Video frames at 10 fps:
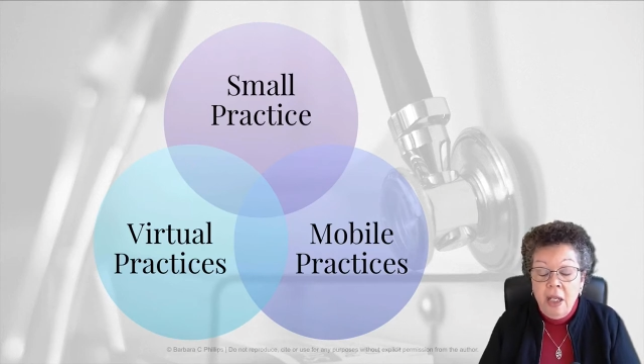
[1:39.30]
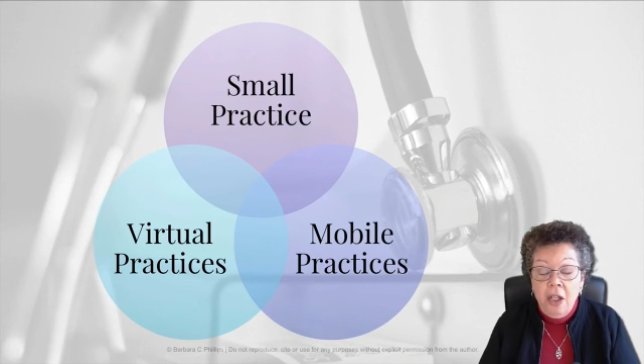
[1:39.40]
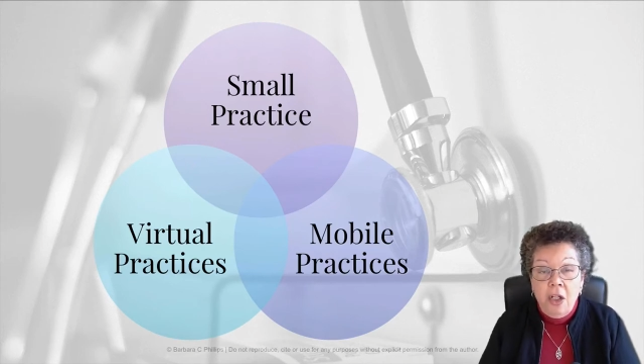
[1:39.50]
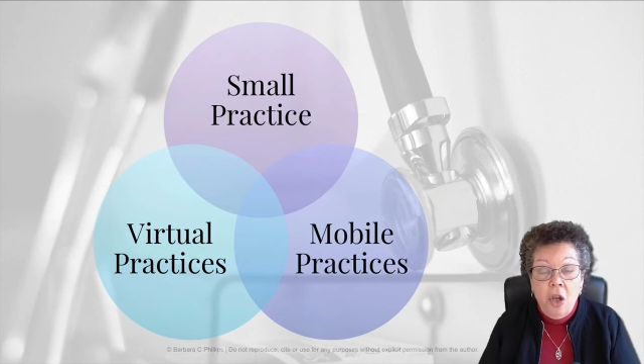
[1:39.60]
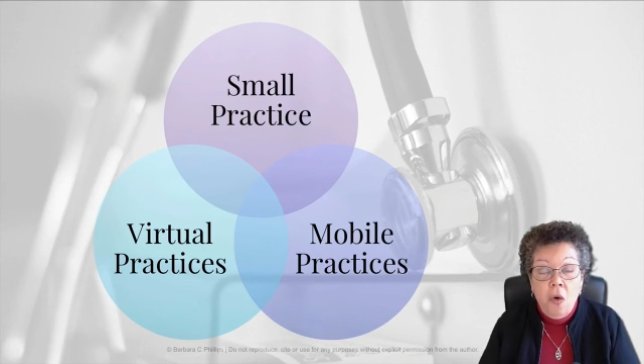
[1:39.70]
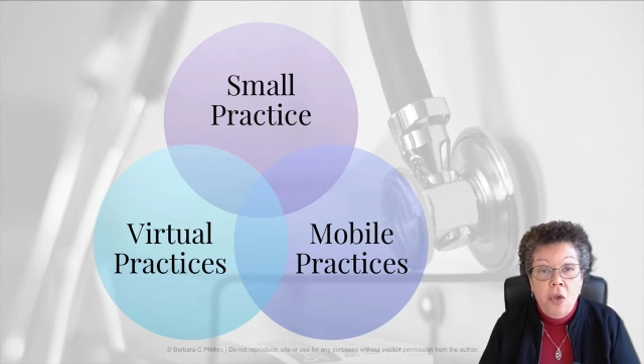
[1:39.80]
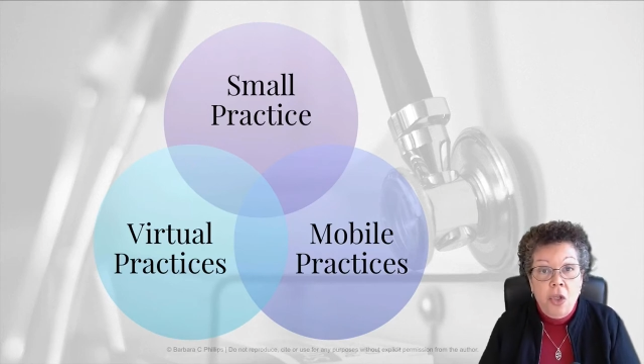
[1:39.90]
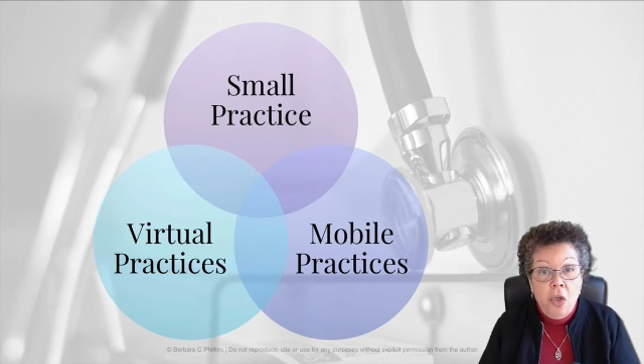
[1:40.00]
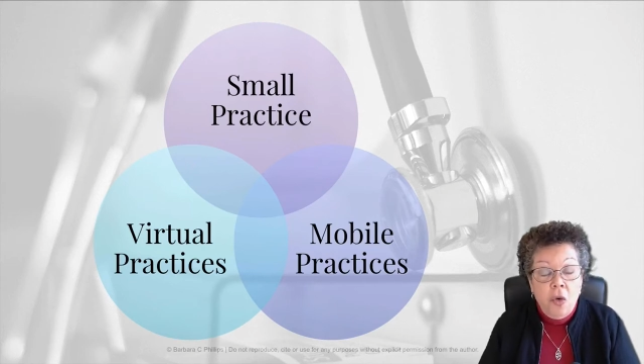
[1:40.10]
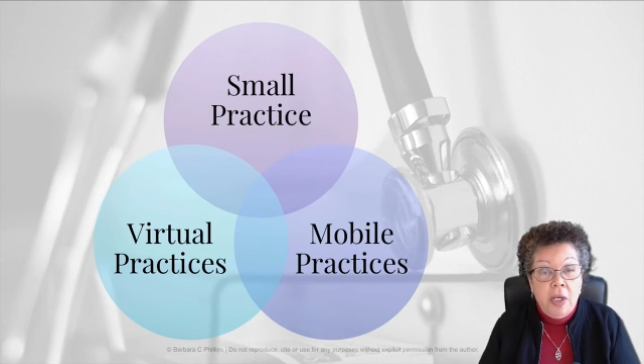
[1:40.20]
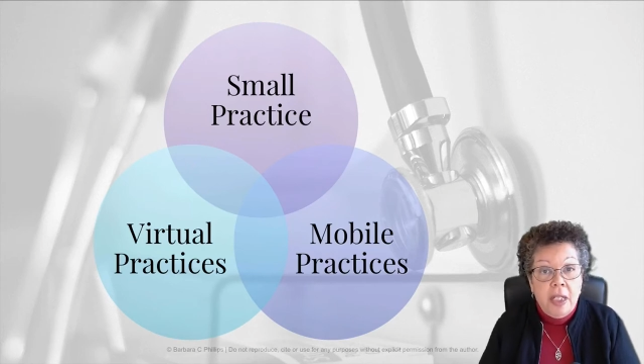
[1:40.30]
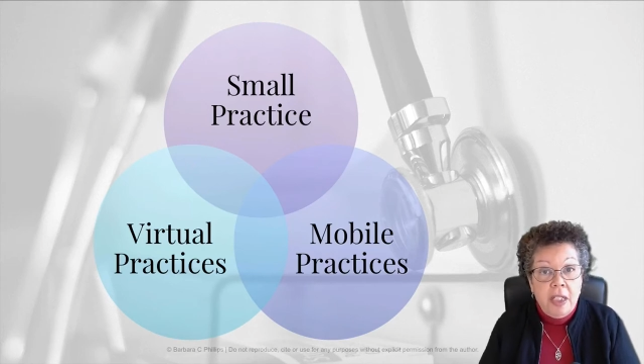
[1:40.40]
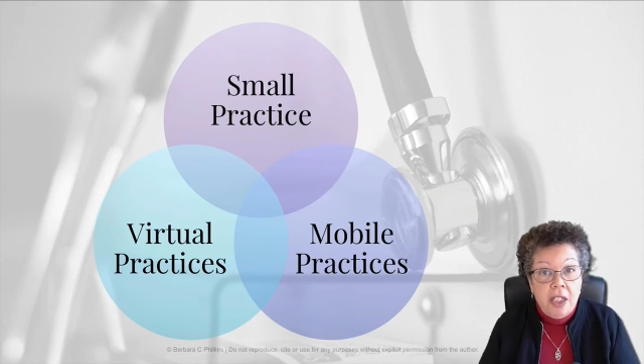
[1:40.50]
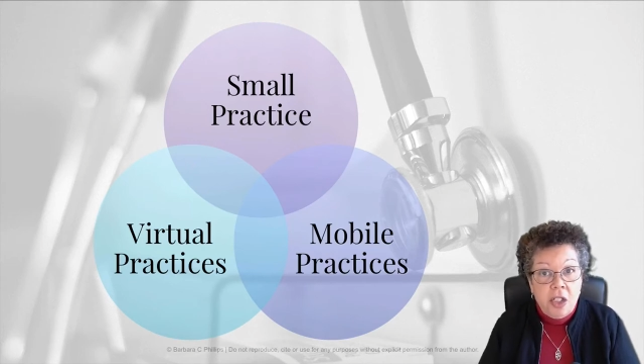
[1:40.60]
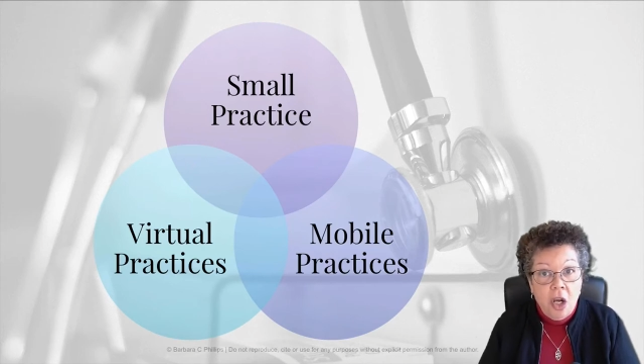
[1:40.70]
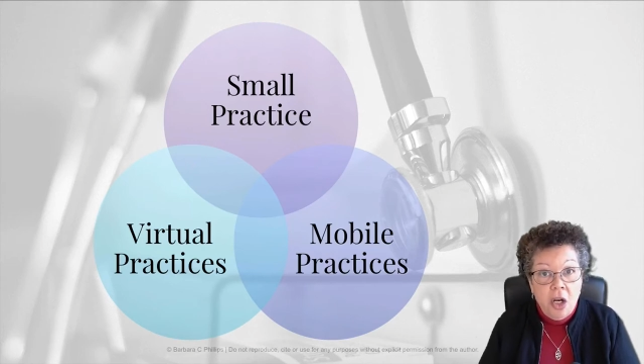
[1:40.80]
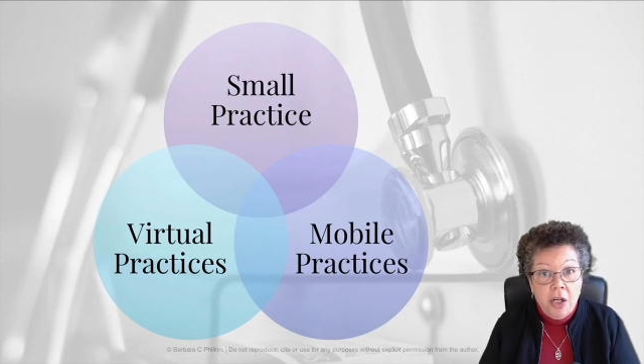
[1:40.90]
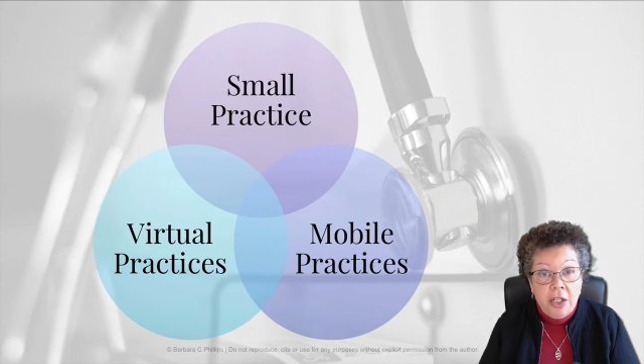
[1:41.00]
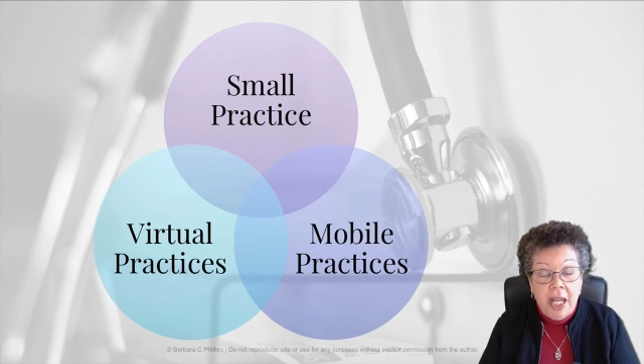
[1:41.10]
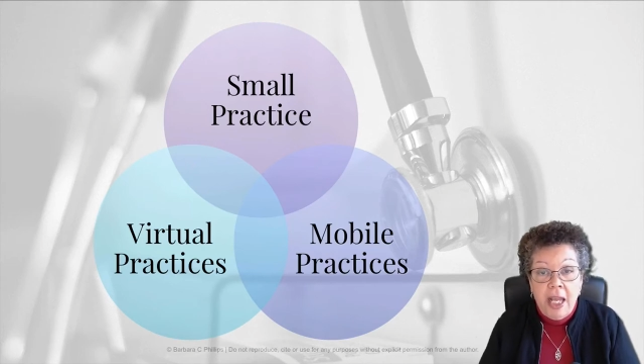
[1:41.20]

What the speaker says: you can start